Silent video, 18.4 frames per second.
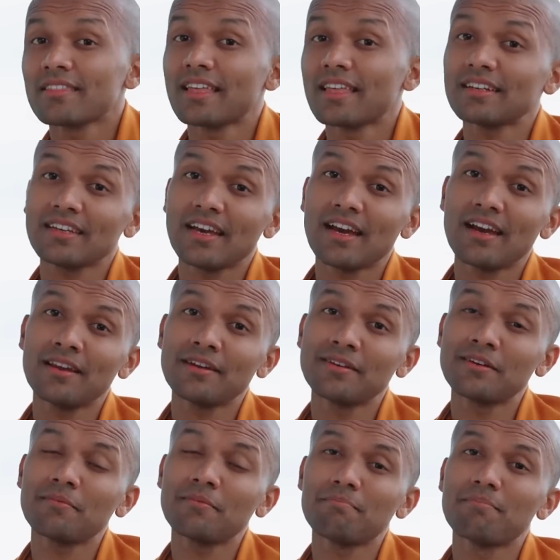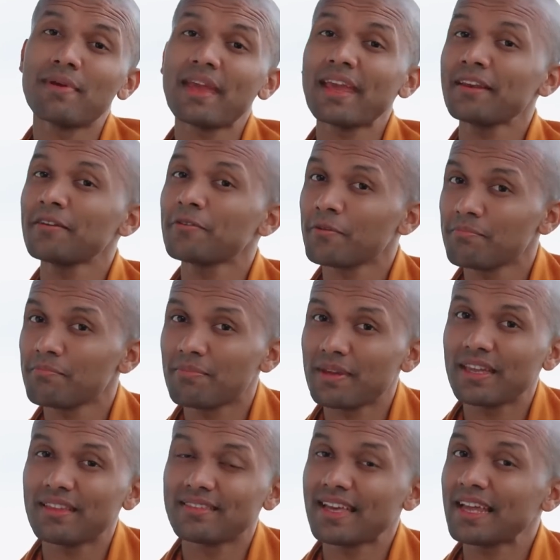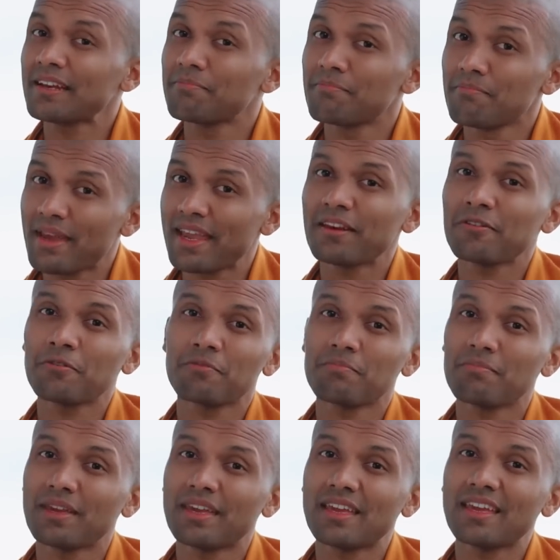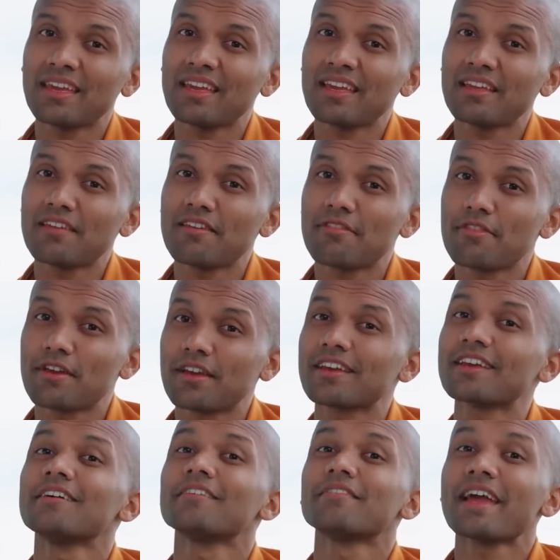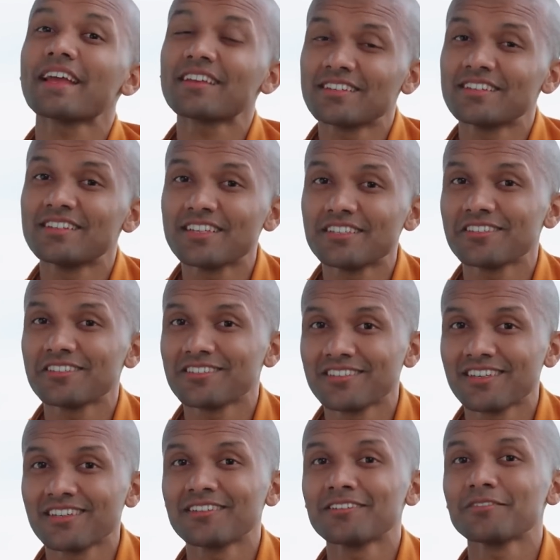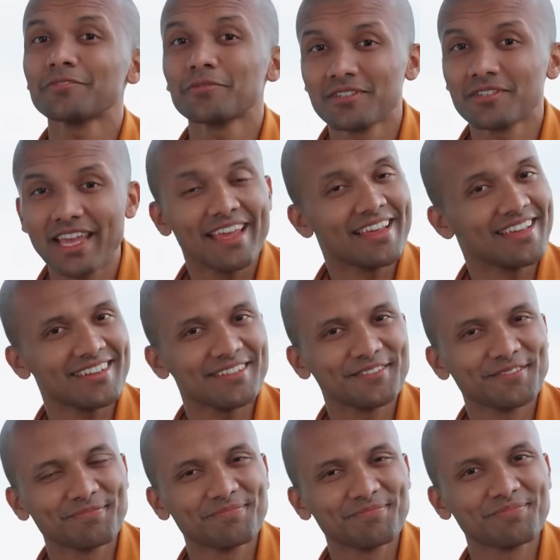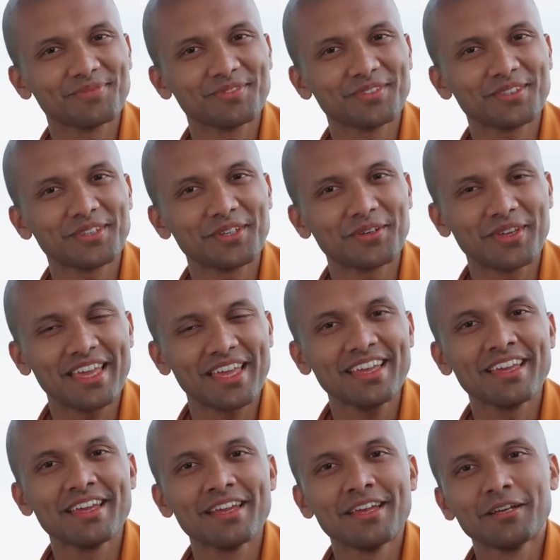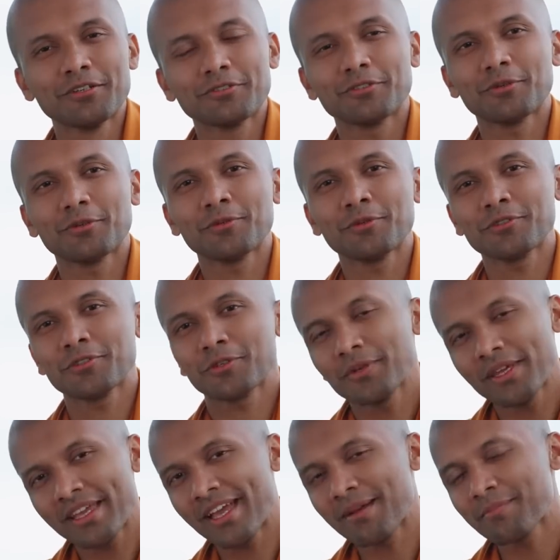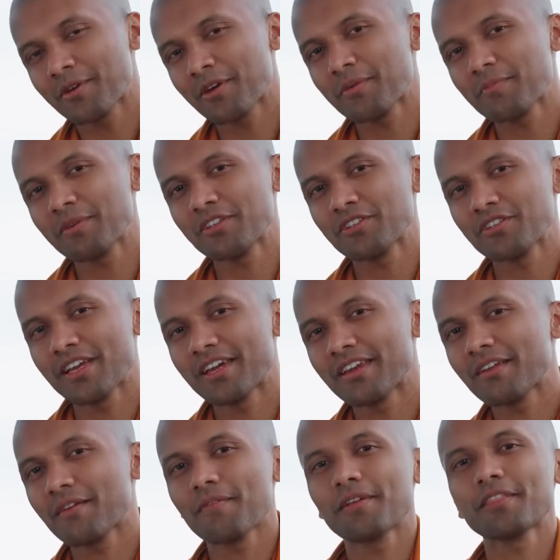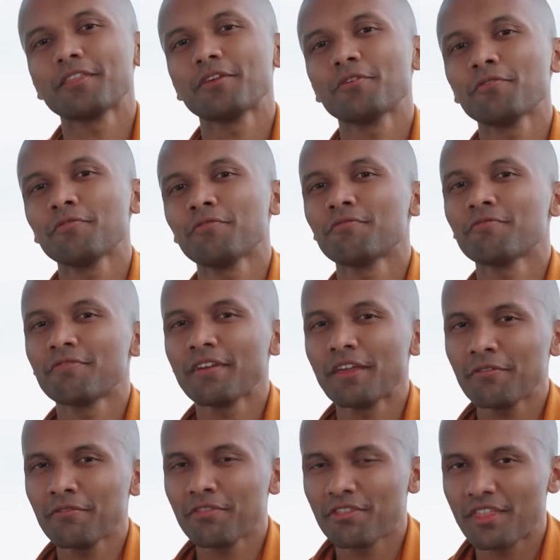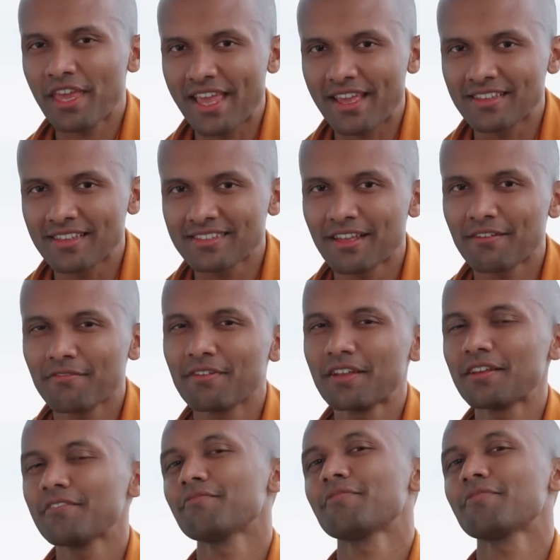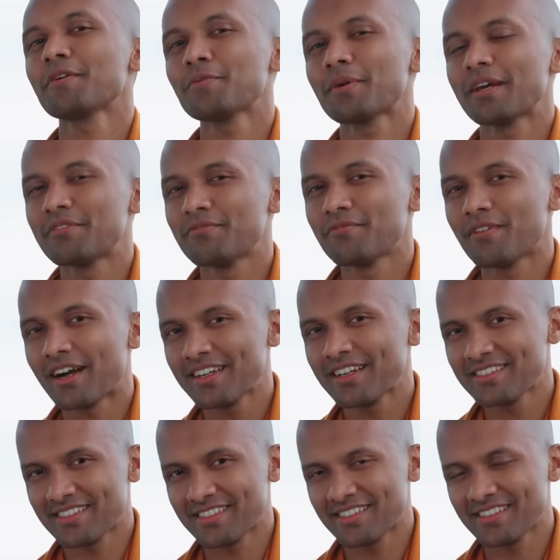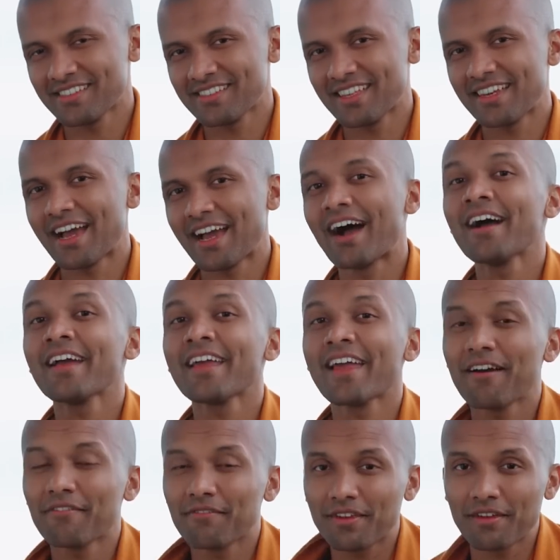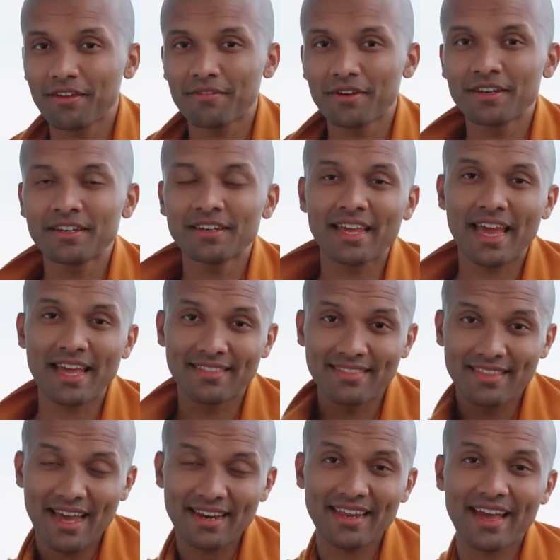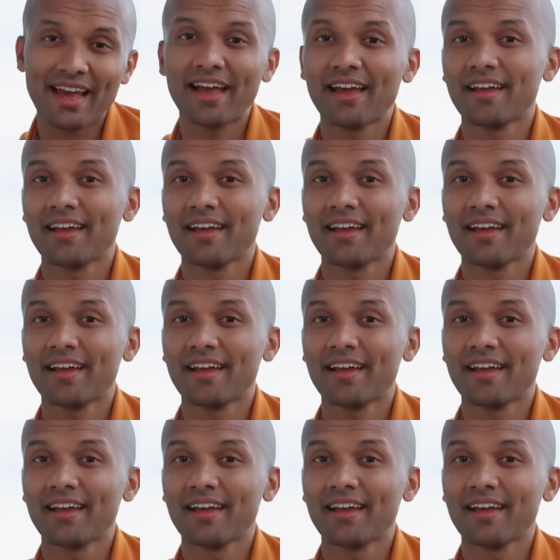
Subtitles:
that may not be the correct decision to take. Okay, so today I'm going to be sharing with you few things and few advices that I have given and that